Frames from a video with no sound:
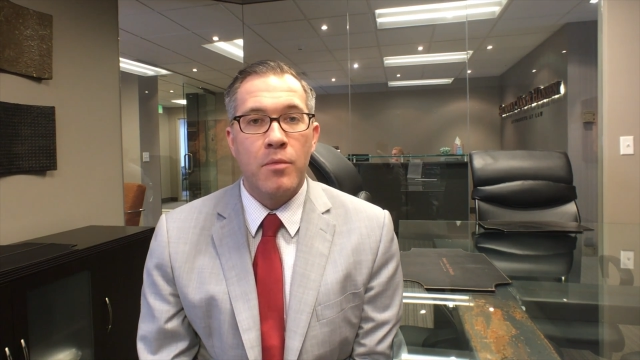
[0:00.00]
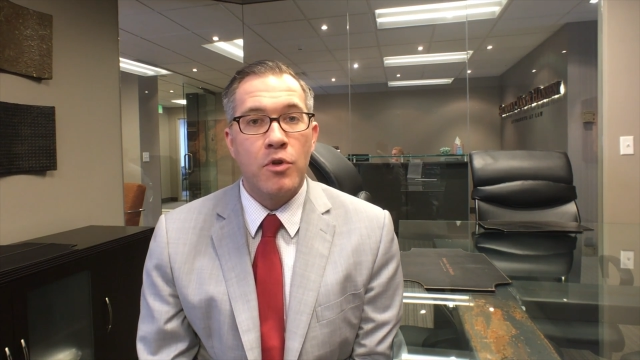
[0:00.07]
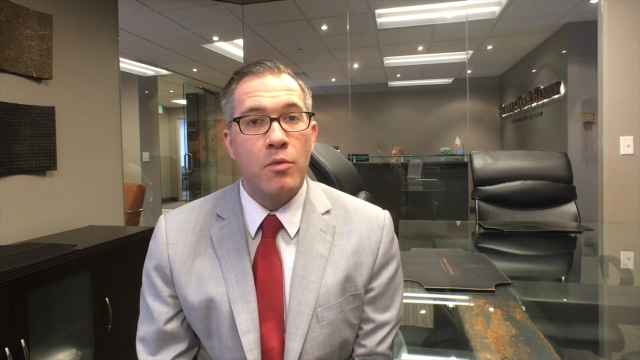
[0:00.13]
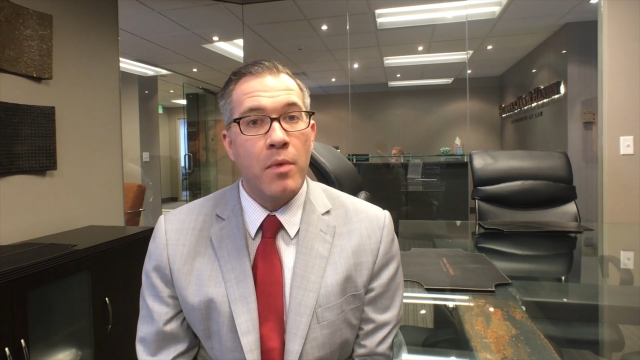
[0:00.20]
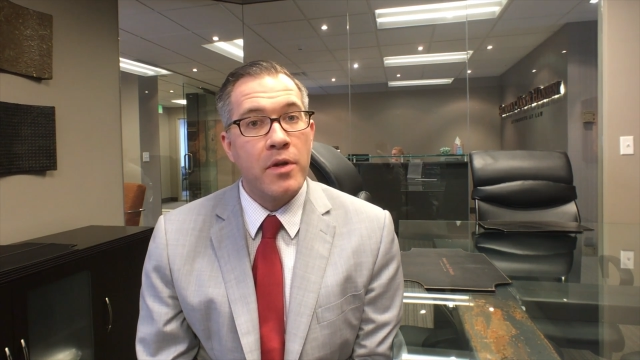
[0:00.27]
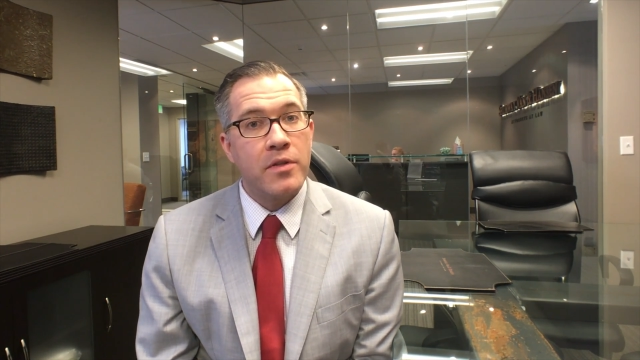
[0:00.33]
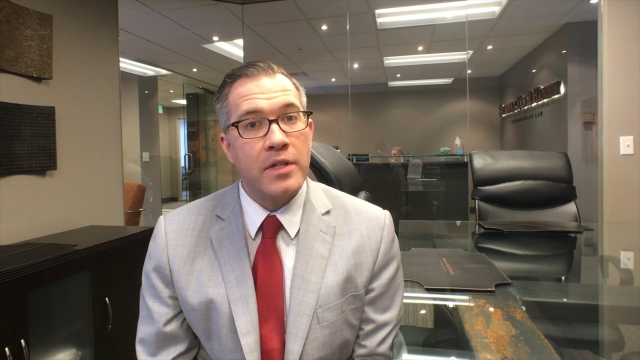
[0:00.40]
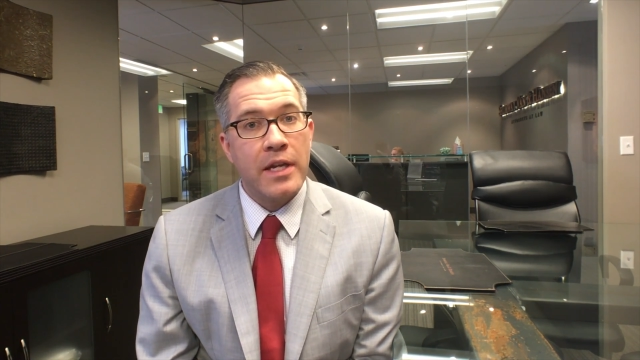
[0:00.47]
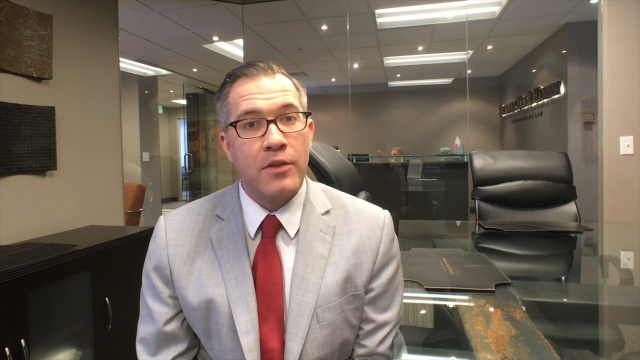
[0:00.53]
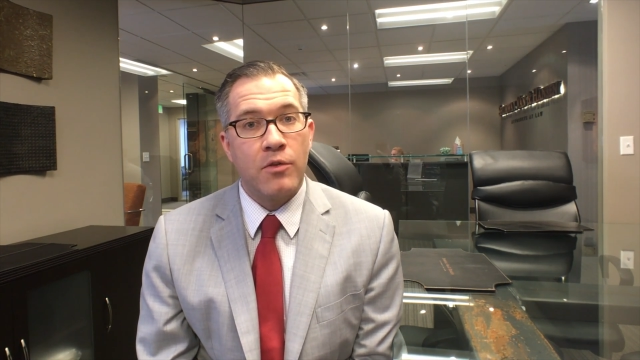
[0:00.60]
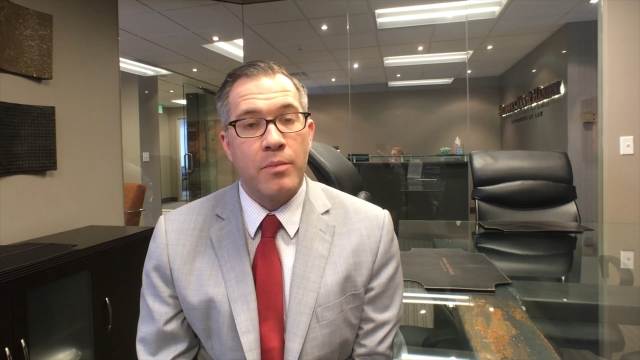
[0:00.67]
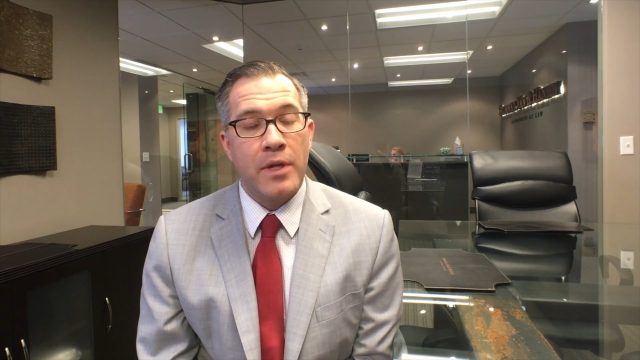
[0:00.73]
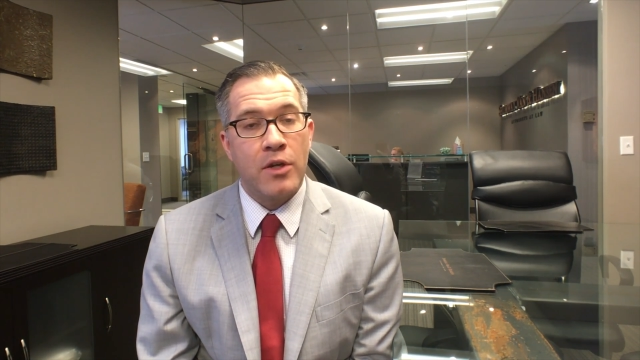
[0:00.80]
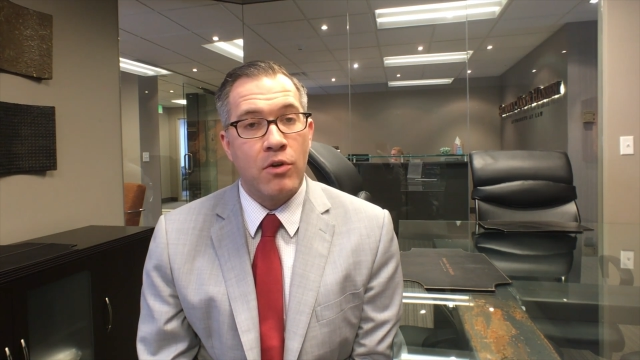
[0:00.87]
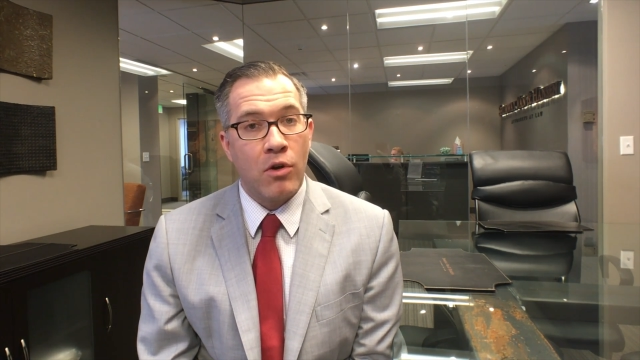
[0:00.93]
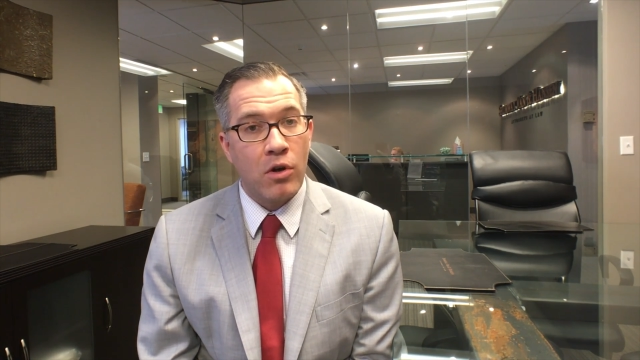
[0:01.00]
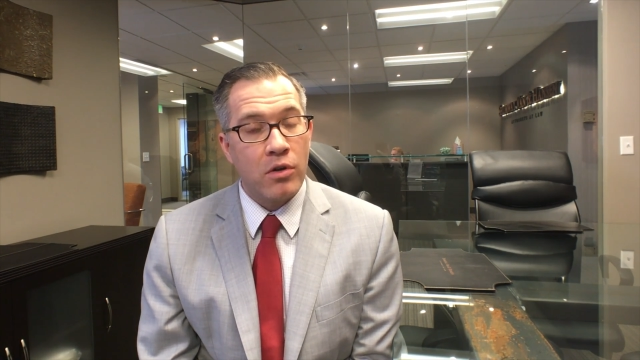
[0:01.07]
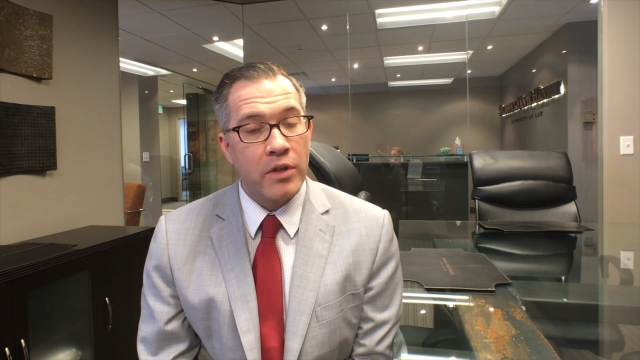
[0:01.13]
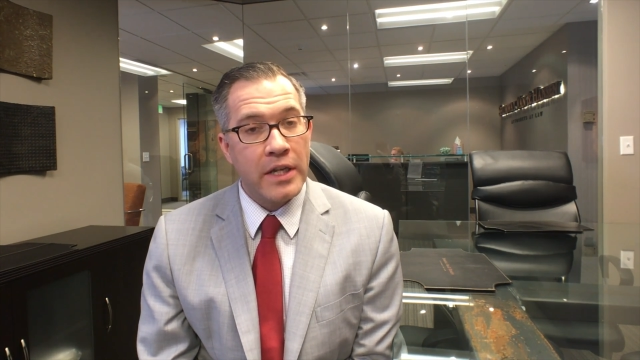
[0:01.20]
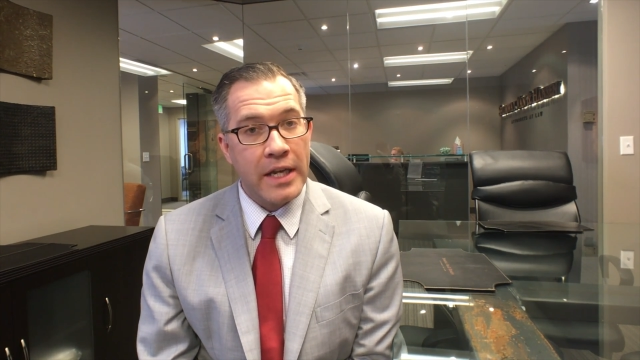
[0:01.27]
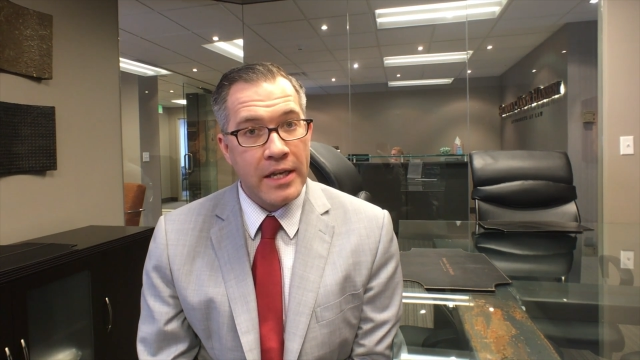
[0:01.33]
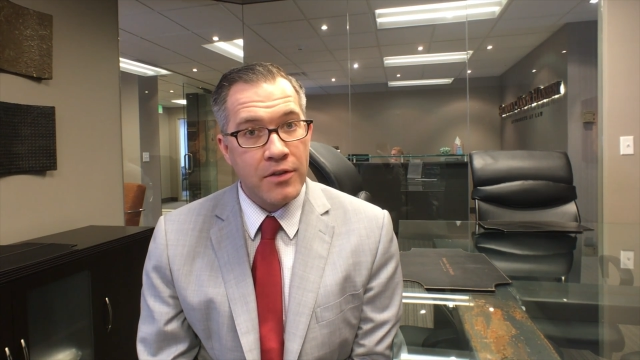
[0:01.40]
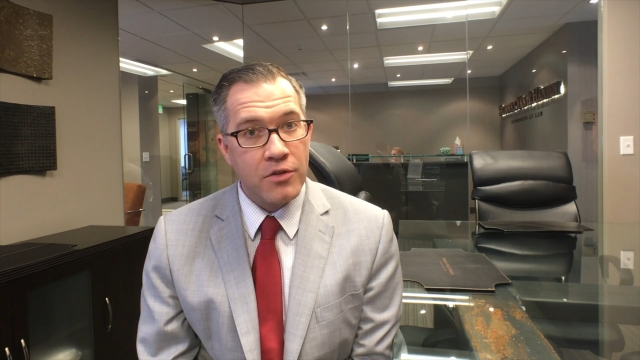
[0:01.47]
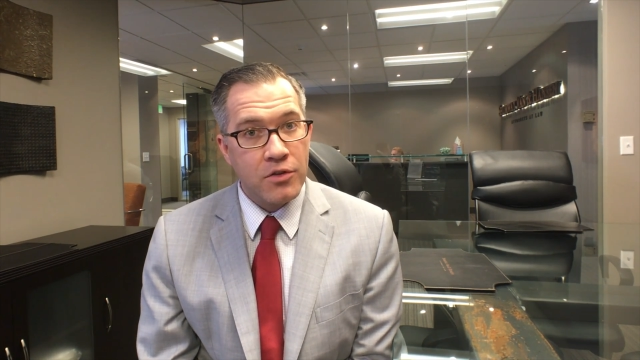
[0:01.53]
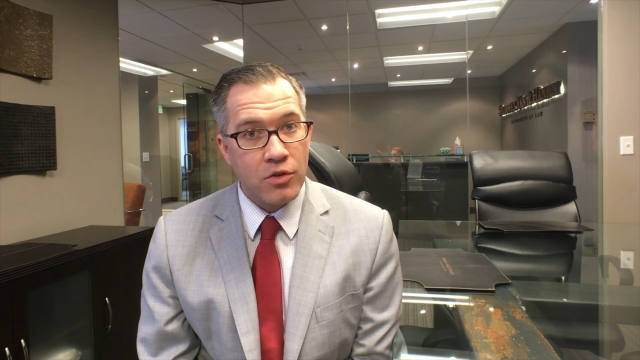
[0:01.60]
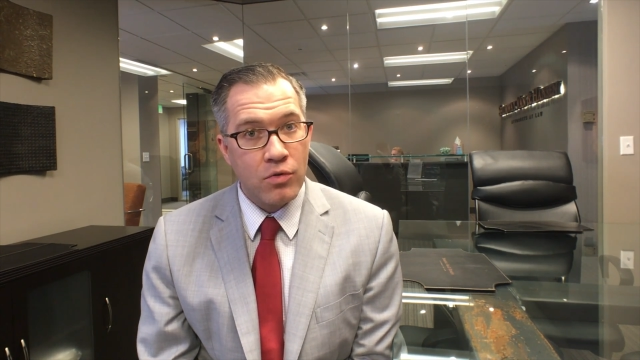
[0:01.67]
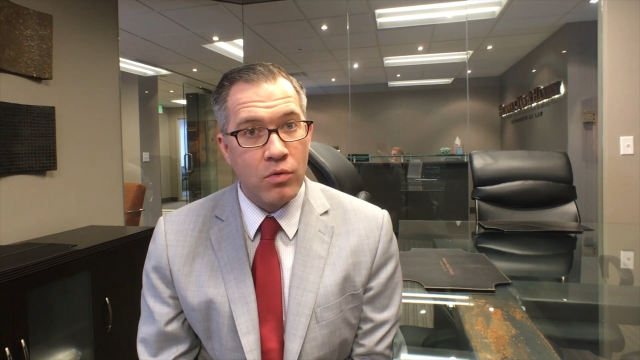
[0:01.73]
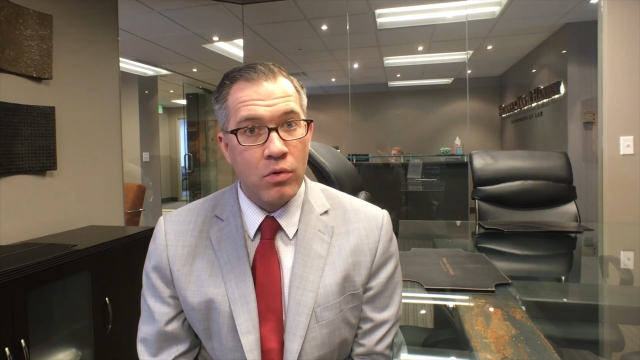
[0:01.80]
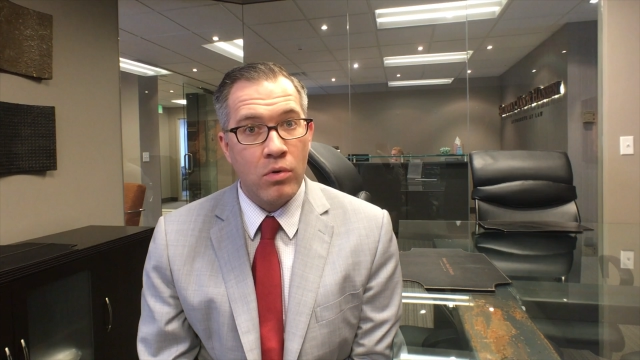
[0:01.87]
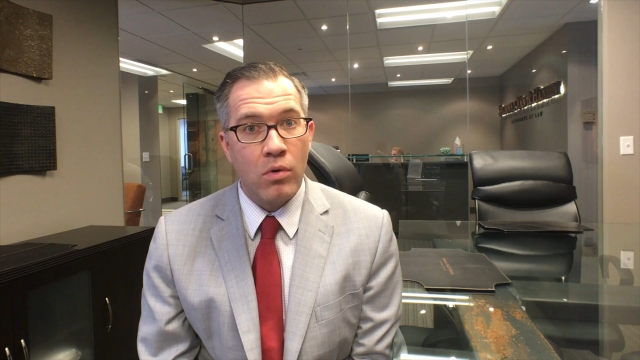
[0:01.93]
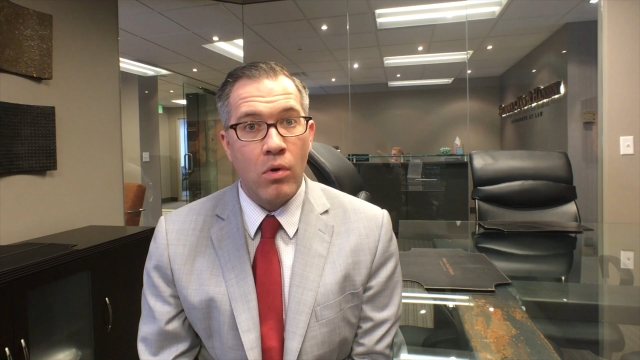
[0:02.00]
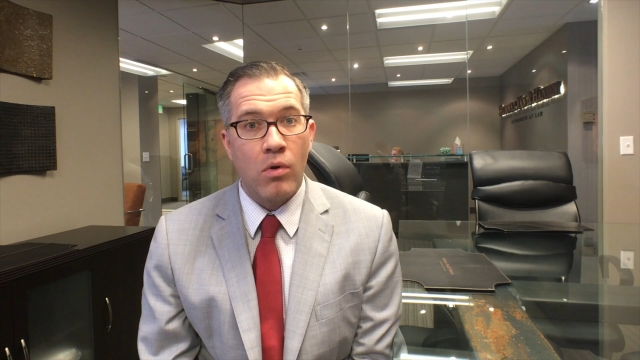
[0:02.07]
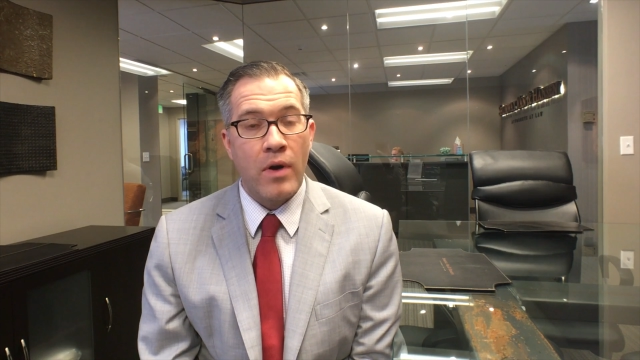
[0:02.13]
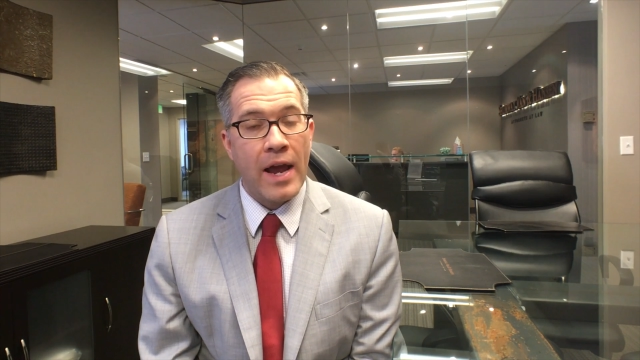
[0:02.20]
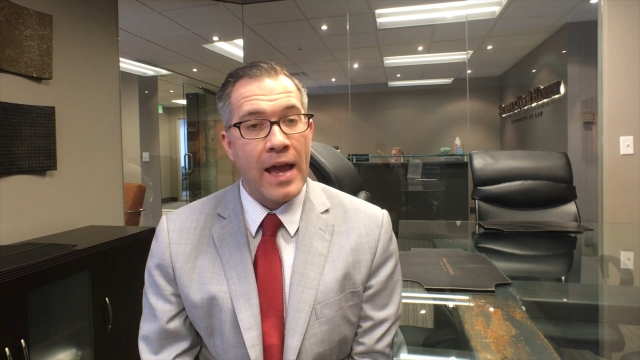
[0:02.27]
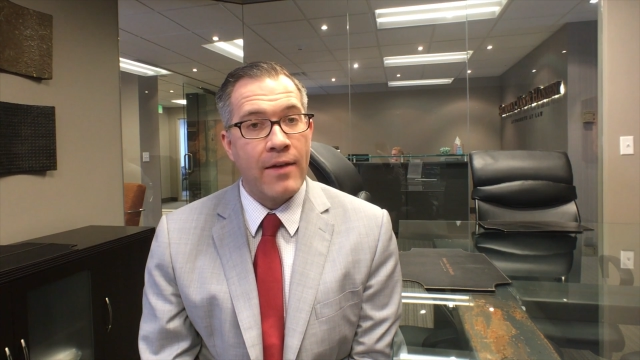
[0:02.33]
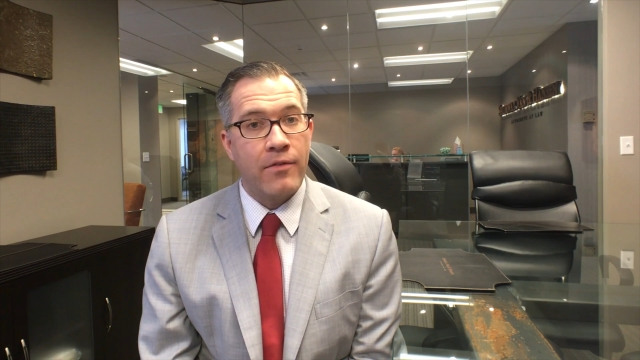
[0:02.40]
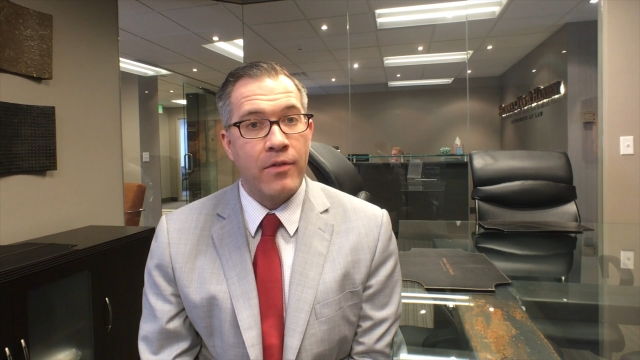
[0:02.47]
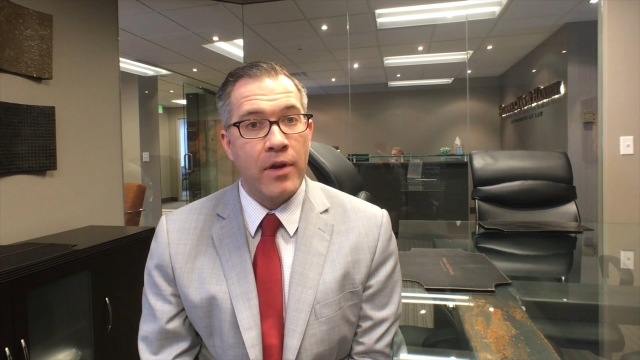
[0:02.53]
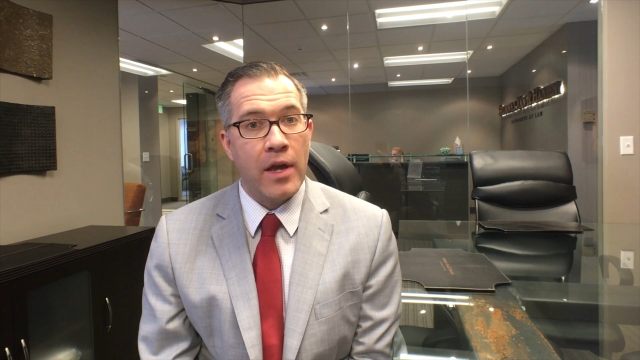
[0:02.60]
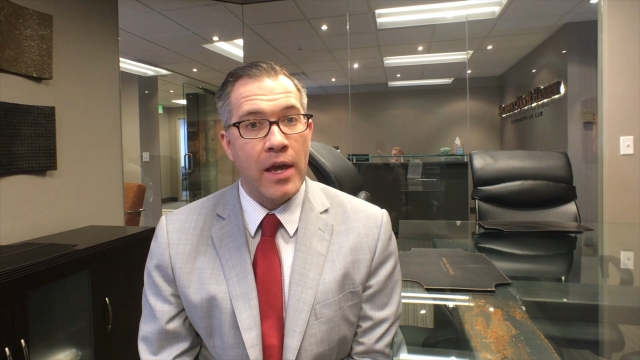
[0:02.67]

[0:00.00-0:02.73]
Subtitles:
You must either be currently in school or have